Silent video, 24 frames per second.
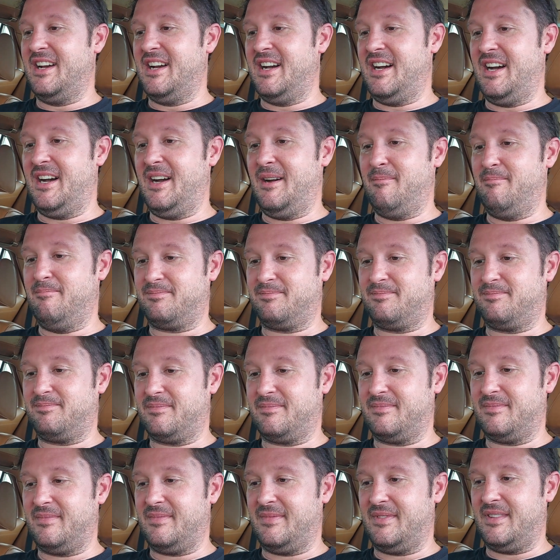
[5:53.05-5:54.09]

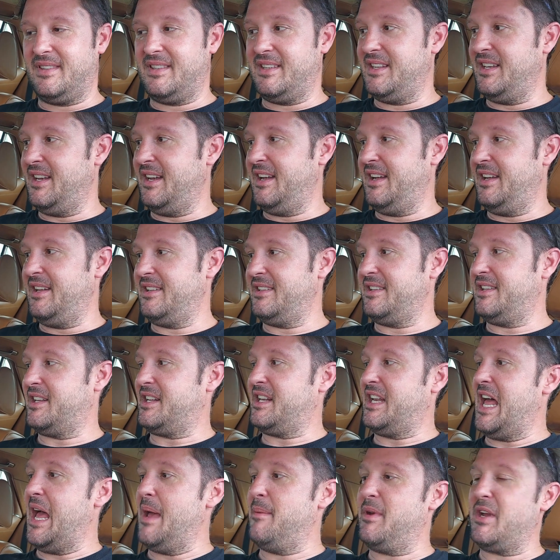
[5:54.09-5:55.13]
the
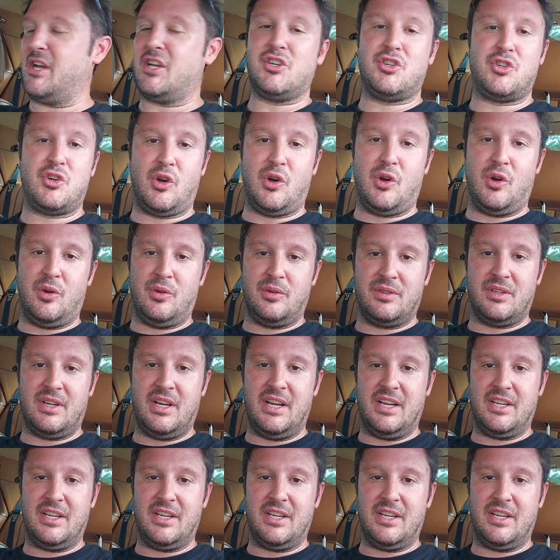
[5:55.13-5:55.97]
climate control